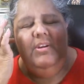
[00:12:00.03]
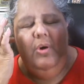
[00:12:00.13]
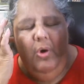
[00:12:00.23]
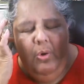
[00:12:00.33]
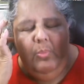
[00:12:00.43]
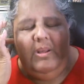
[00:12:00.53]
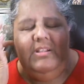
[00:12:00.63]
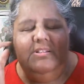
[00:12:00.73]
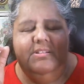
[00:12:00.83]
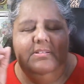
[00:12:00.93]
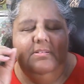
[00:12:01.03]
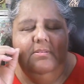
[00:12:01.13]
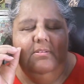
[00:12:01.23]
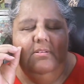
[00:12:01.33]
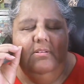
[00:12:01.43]
always
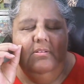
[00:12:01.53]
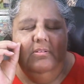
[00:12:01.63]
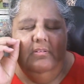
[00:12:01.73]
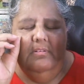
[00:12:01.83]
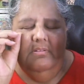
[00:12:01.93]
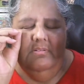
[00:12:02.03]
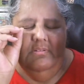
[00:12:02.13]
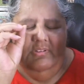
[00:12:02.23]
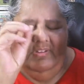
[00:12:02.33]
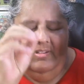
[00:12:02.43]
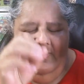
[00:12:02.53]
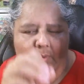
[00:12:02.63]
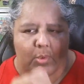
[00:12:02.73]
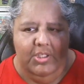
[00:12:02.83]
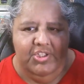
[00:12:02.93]
said the
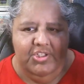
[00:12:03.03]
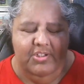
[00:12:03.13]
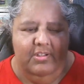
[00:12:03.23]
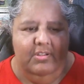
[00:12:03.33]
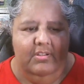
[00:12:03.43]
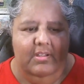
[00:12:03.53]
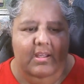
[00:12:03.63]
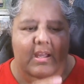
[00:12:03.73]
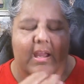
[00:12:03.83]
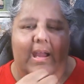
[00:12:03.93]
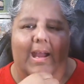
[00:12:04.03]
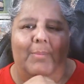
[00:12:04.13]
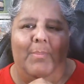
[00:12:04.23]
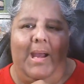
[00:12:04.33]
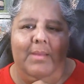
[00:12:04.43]
question,
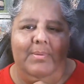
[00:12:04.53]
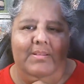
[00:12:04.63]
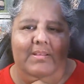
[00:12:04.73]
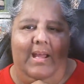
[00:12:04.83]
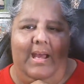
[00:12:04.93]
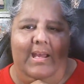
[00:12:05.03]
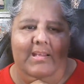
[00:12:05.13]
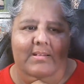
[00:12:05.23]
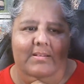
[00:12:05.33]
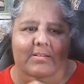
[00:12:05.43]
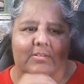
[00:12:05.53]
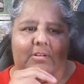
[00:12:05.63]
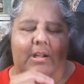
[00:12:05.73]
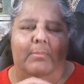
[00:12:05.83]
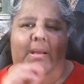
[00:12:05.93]
am I being lied
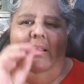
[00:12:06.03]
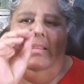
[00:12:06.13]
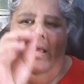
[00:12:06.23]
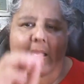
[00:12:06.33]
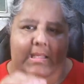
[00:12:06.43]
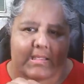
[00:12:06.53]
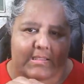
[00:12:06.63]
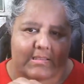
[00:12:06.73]
or am I lying?